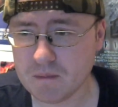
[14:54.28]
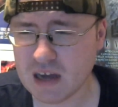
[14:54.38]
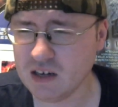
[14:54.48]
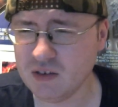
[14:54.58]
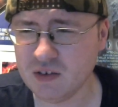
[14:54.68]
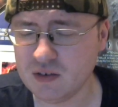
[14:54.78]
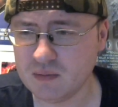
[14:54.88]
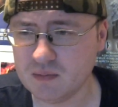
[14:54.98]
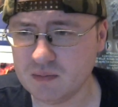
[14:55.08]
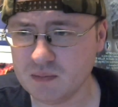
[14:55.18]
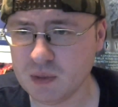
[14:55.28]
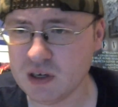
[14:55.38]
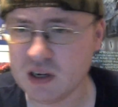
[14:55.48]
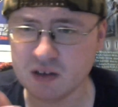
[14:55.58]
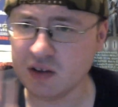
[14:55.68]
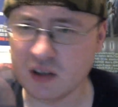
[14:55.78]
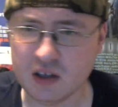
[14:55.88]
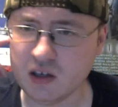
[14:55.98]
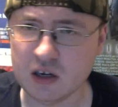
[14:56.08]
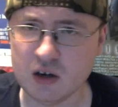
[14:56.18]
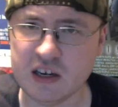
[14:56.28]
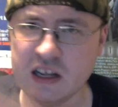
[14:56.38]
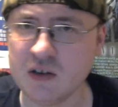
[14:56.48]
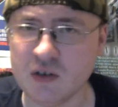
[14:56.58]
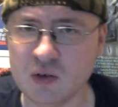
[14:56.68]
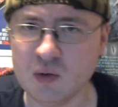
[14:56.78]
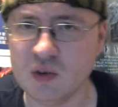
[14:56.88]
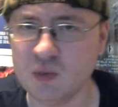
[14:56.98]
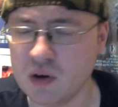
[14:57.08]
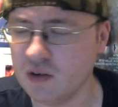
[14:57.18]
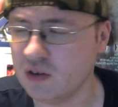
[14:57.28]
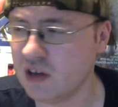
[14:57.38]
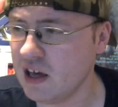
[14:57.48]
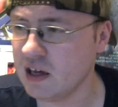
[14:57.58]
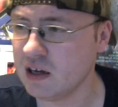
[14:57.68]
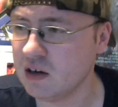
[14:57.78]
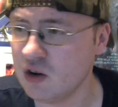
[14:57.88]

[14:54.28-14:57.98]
I guess because he can get into his brother's head,